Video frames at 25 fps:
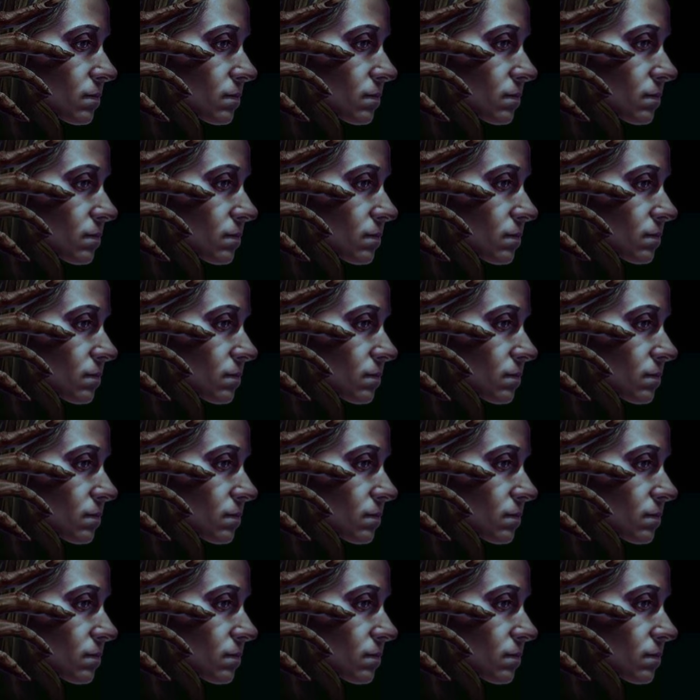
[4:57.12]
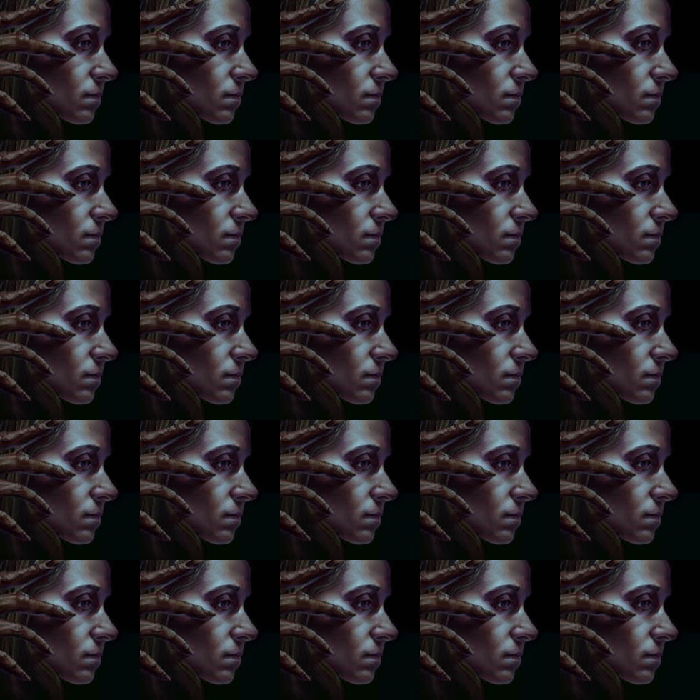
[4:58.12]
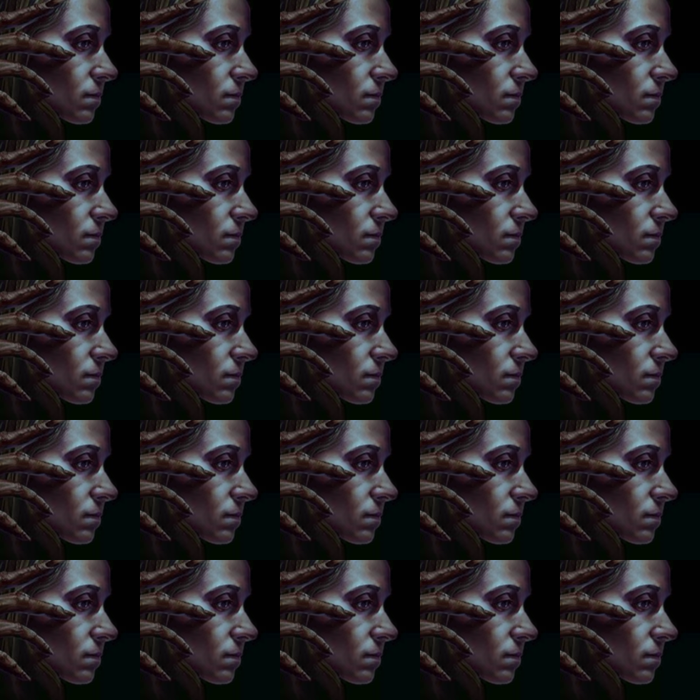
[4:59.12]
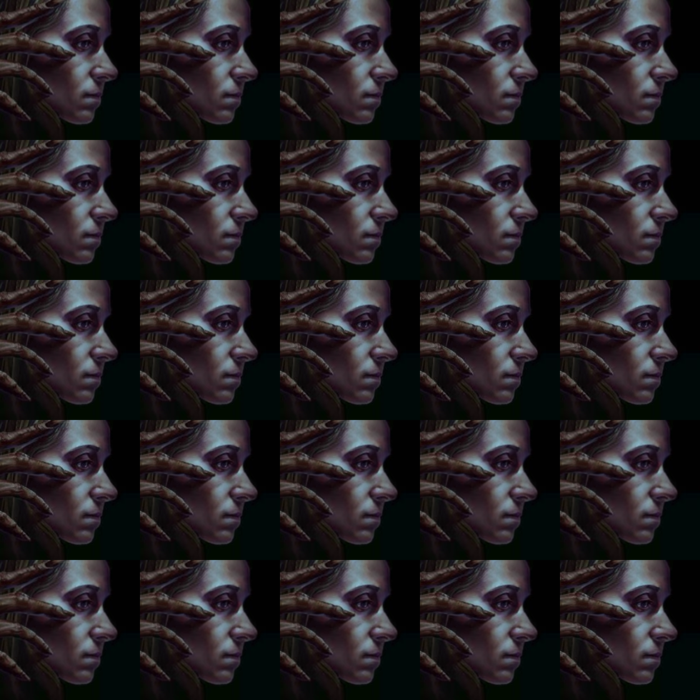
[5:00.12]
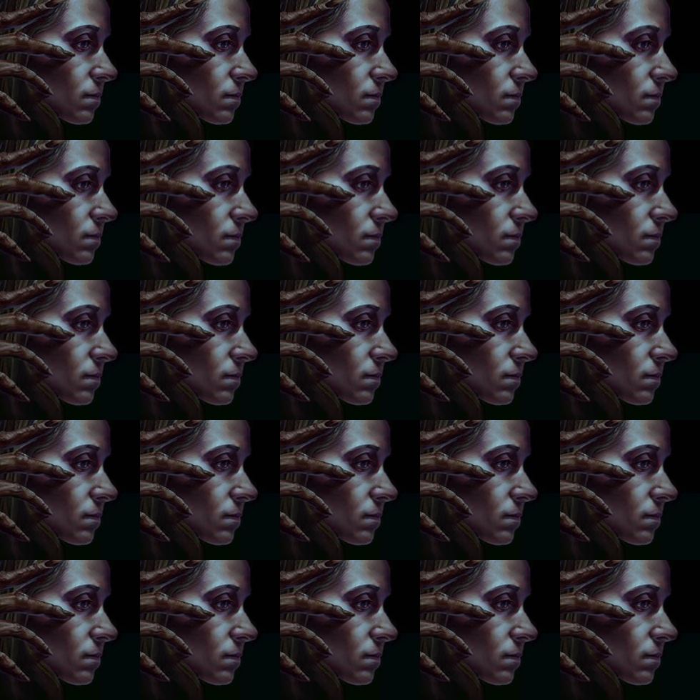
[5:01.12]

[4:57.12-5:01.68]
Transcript: [no speech]